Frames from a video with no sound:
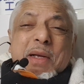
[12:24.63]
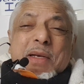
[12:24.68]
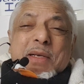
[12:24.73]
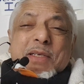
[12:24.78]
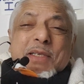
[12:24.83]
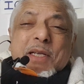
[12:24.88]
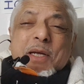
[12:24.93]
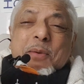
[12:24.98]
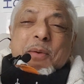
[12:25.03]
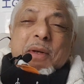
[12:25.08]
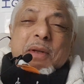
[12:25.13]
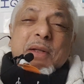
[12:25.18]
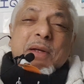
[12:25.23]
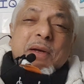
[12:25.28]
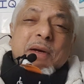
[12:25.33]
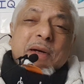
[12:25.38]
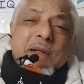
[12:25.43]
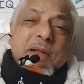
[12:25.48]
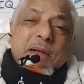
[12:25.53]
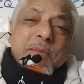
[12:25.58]
Stay well,
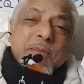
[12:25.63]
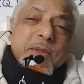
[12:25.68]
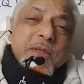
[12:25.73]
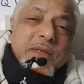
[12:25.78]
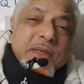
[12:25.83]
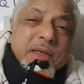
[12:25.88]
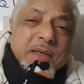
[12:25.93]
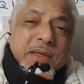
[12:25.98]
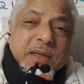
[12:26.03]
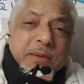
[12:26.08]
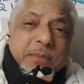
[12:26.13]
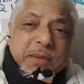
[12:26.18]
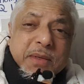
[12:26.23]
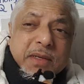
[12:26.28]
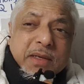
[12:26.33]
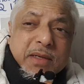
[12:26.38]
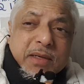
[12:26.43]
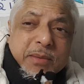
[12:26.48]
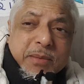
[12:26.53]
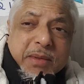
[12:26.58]
Alhamdulillah
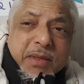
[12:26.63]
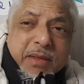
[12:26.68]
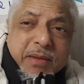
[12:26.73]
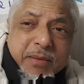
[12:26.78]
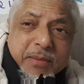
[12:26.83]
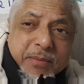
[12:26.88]
Rabbil Alameen.